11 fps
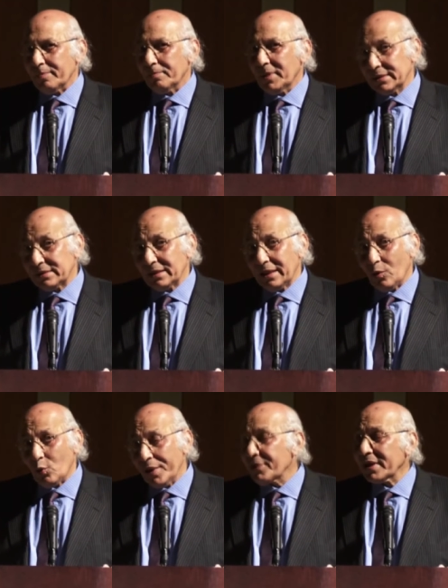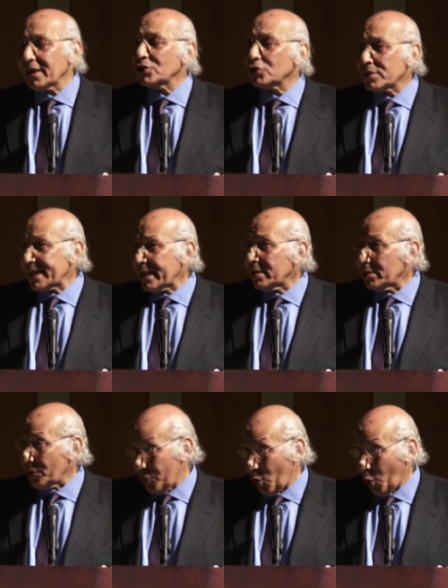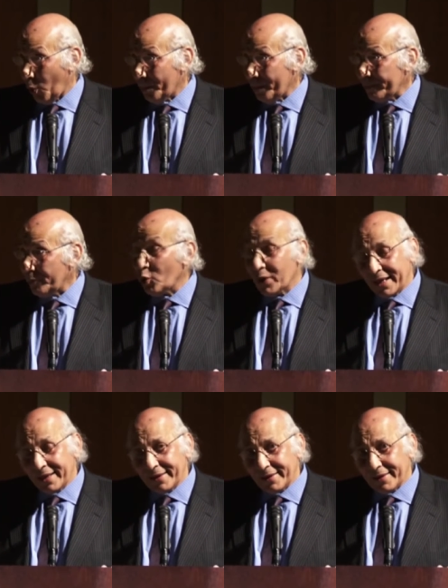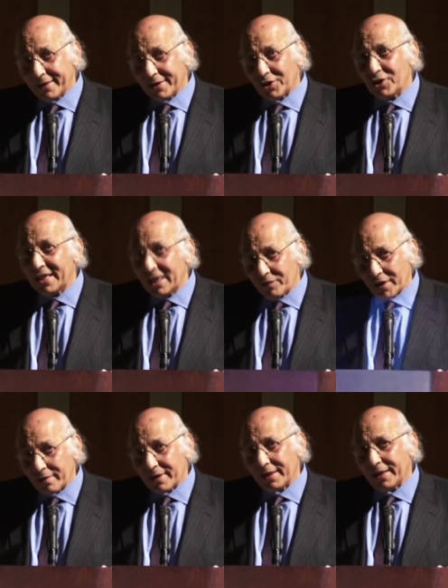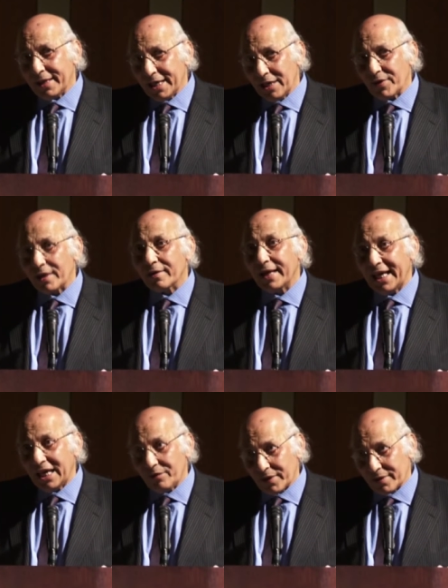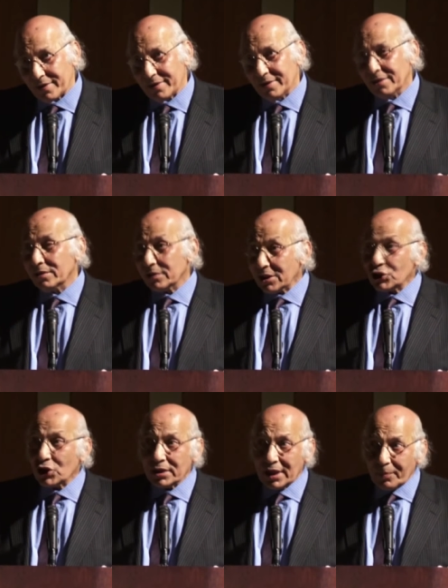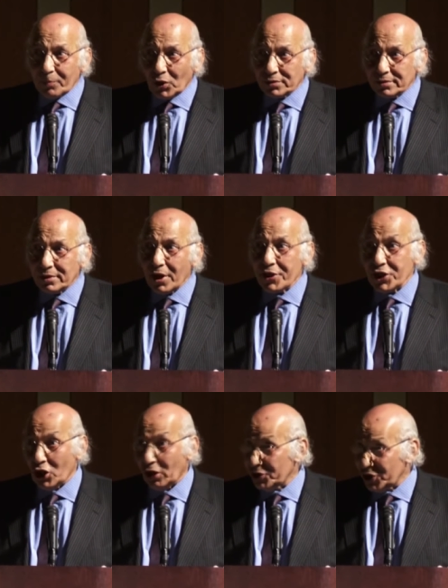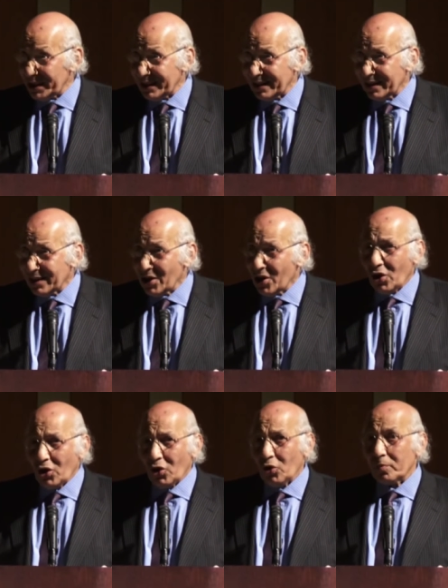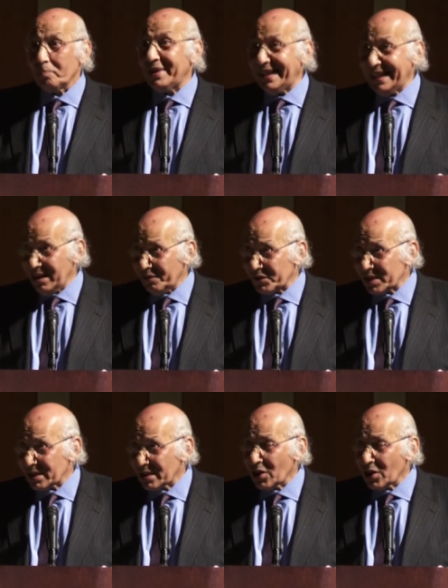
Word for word: But one thing I should say though, Bucaille never, never, ever touched upon theology or beliefs